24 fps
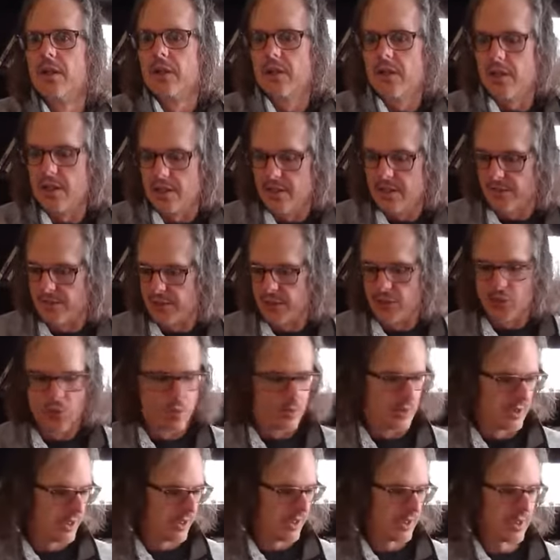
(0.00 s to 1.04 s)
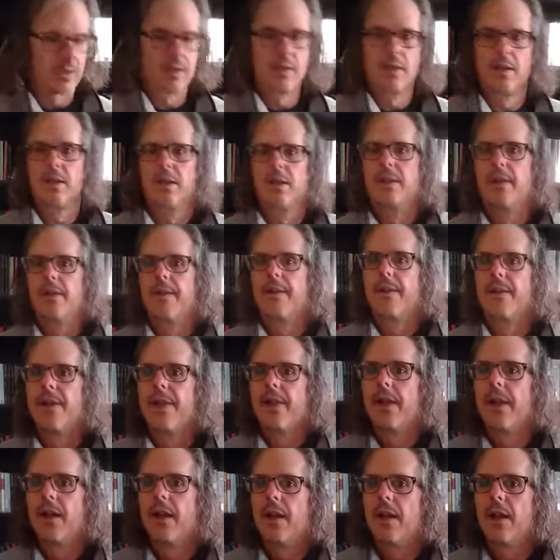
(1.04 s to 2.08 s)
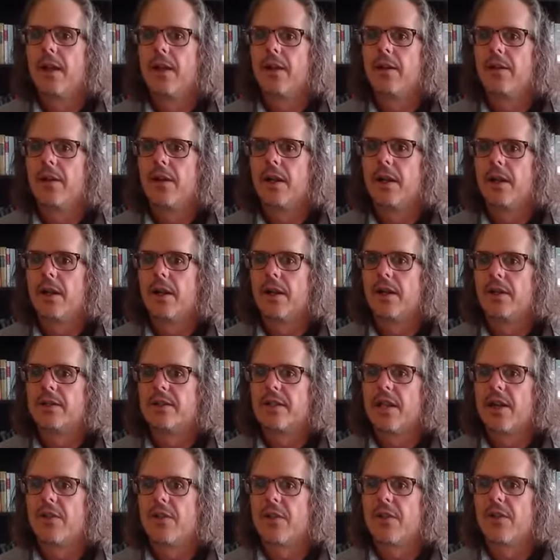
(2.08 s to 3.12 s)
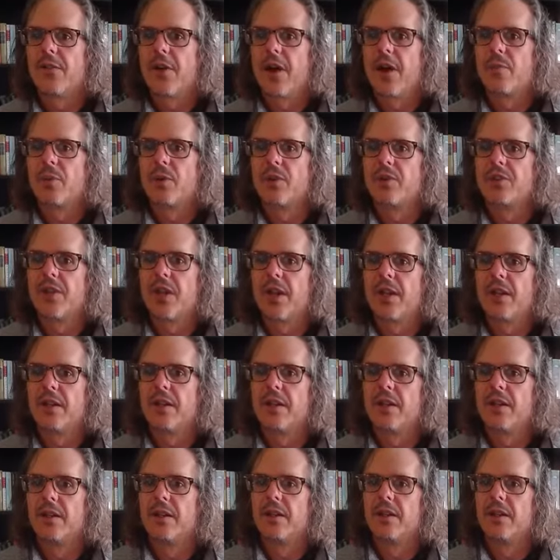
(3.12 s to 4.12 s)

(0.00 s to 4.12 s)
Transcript: individually. All right. 75%.